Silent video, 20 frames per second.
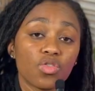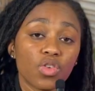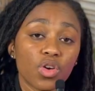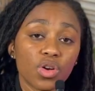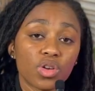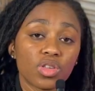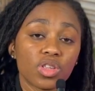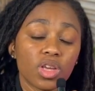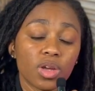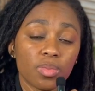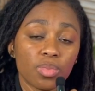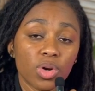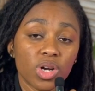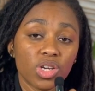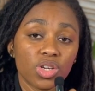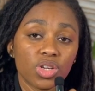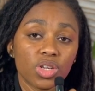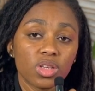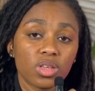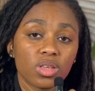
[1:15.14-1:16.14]
first
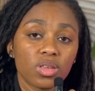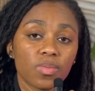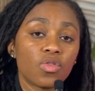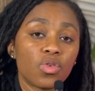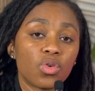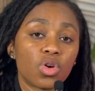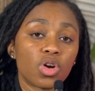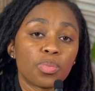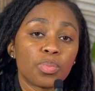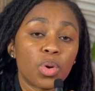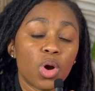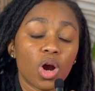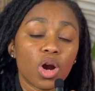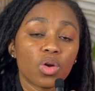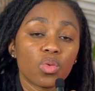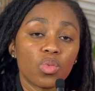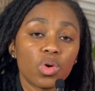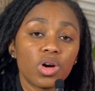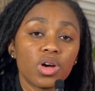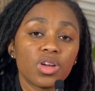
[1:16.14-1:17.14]
impressions. For
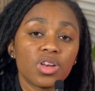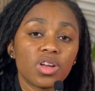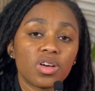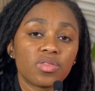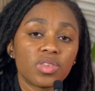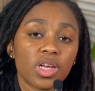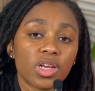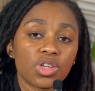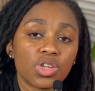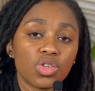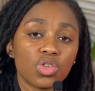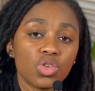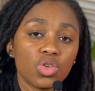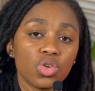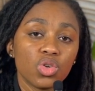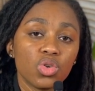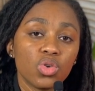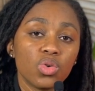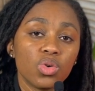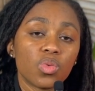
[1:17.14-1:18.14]
part 1 of section
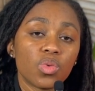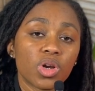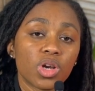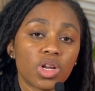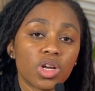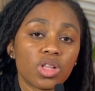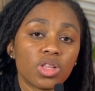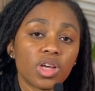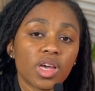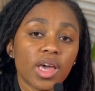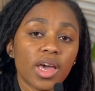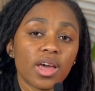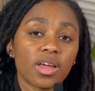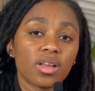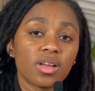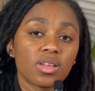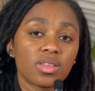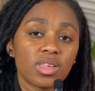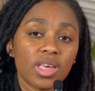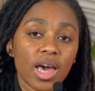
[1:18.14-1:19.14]
2, we're going to look at
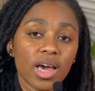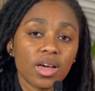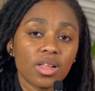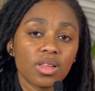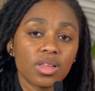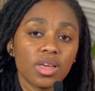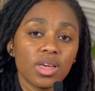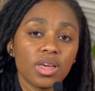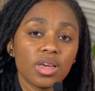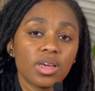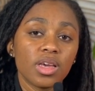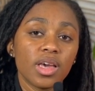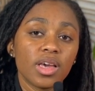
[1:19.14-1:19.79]
tackling